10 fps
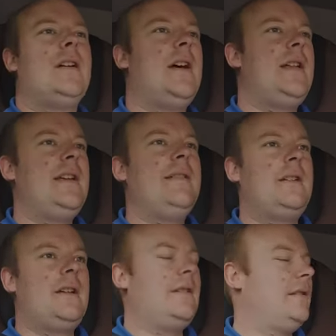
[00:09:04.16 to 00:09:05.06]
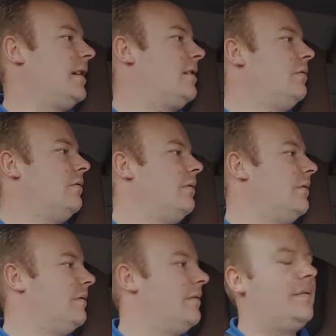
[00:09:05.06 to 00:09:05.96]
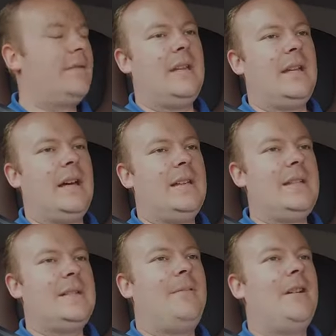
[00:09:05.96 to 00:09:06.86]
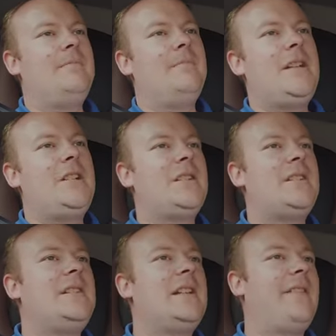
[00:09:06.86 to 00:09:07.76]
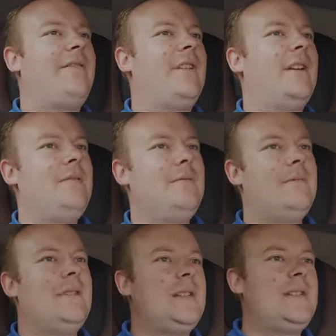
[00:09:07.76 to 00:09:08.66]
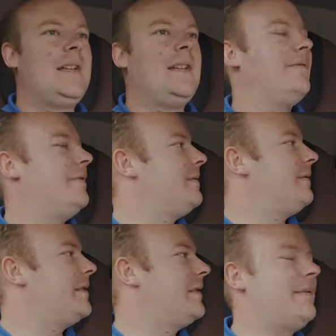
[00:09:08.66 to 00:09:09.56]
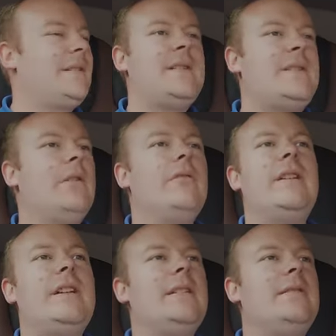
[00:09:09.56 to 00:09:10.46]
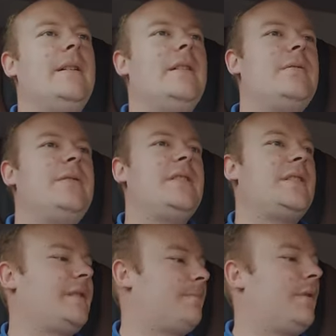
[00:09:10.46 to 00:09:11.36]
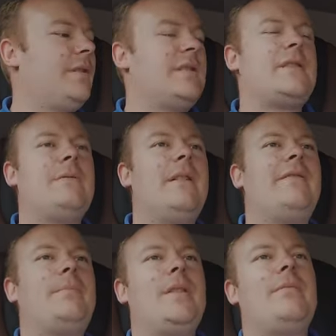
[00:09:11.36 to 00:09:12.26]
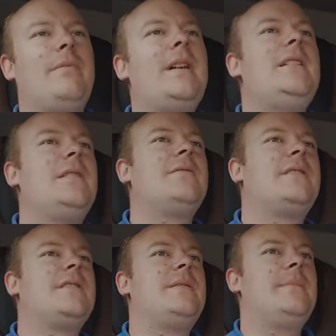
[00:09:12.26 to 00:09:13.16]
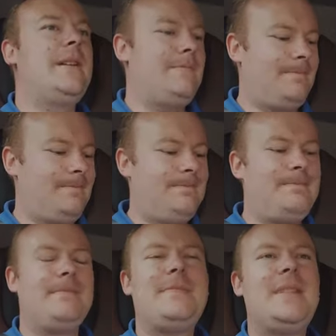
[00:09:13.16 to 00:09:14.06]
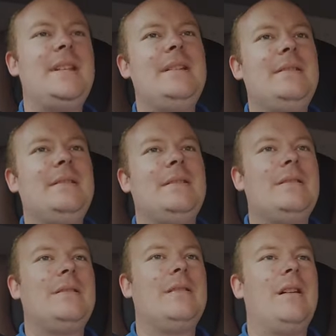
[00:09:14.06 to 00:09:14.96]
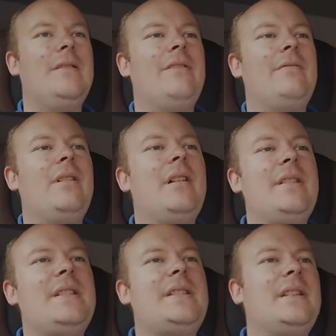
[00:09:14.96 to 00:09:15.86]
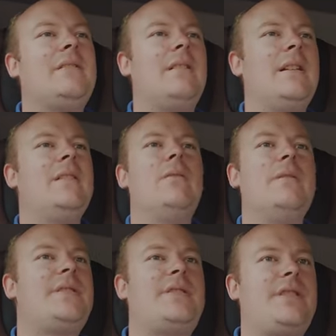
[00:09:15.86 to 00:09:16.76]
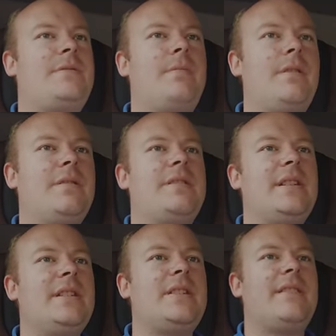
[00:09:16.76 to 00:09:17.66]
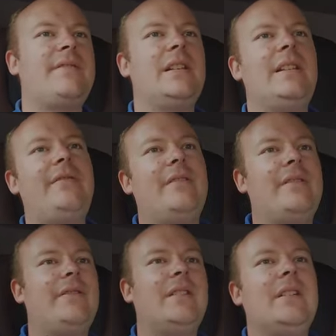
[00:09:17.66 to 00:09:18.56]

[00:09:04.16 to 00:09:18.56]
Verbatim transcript: Uh, the other little thing I need to probably mention to DAF though, when I take influence for first service, it's not the end of the world, it's just bikers whoever put the radio system in didn't either wire this incorrectly or it's just one of those things you have to live with.